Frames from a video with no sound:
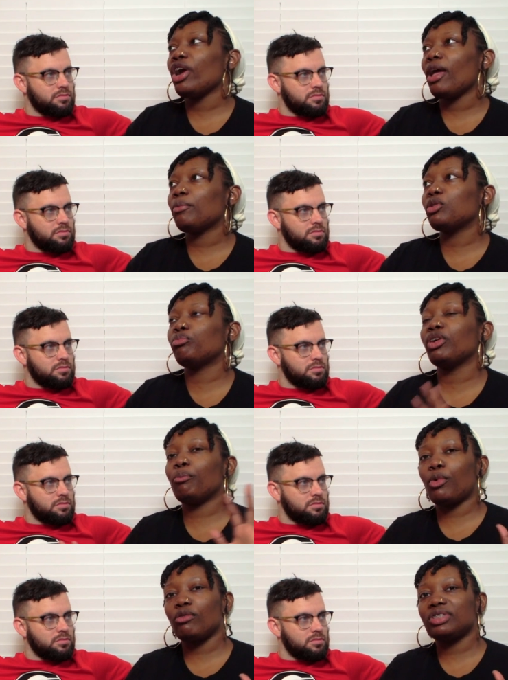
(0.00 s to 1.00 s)
Speaker 1: you're able to bring
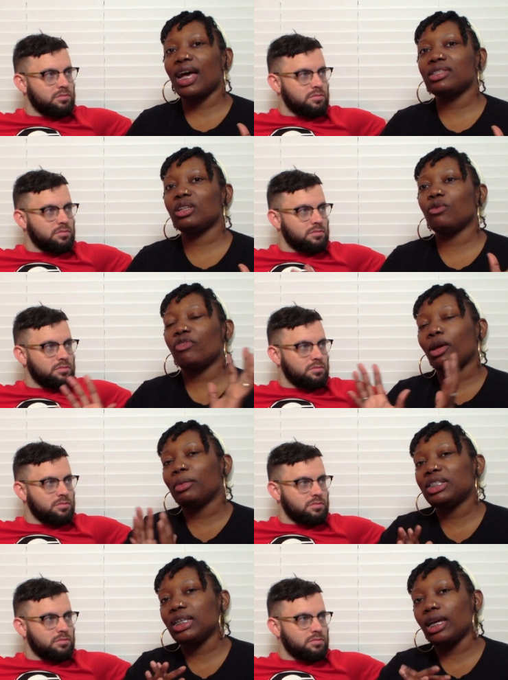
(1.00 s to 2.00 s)
both sides of the
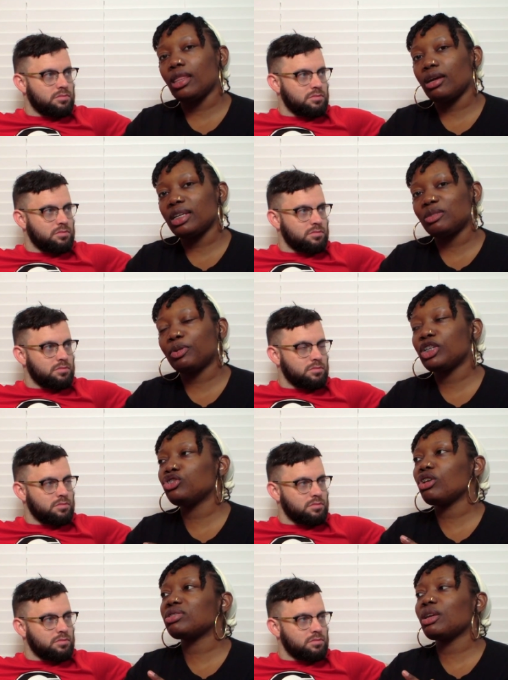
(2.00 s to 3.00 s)
family together, and because,
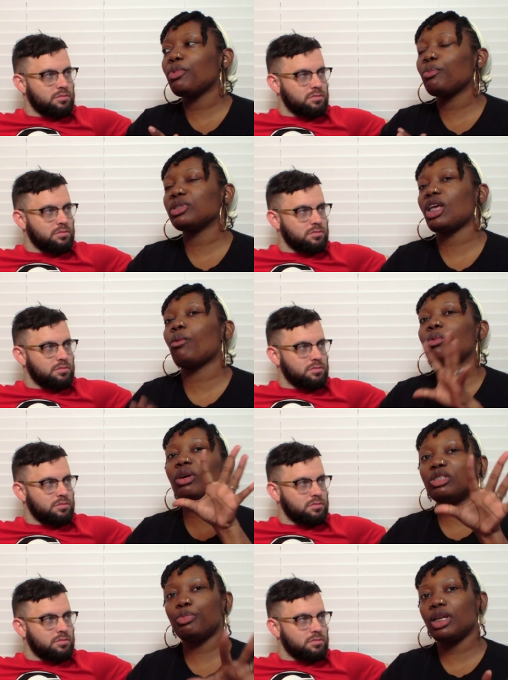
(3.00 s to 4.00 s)
you know, some people say, oh, we're
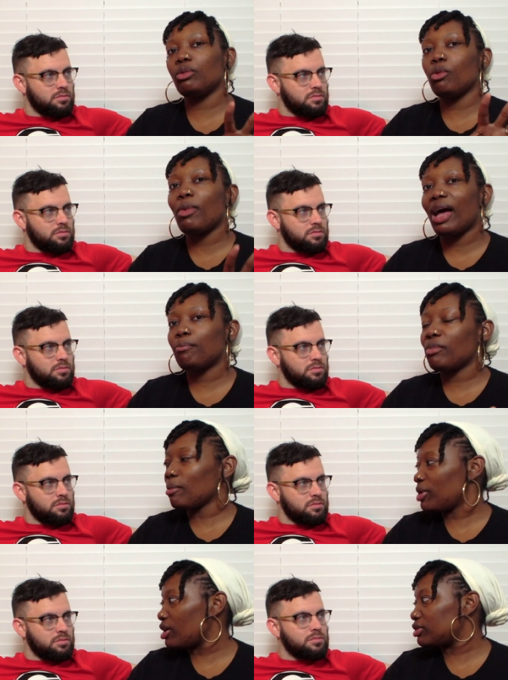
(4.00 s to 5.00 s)
going to spend it with my
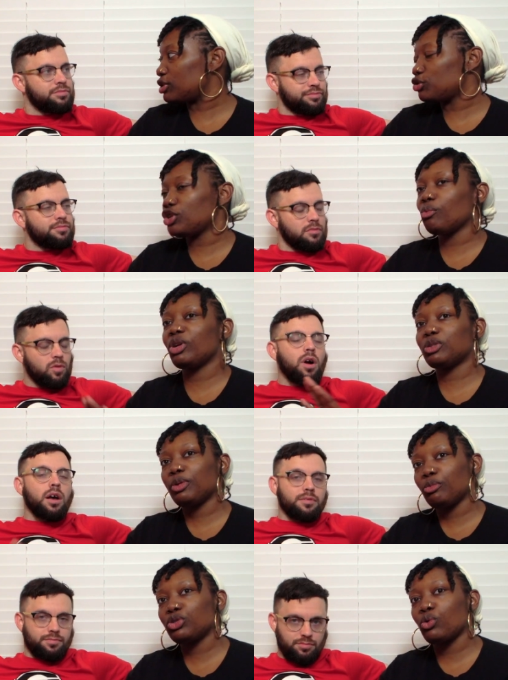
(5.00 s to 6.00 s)
parents this year, we're going to spend it with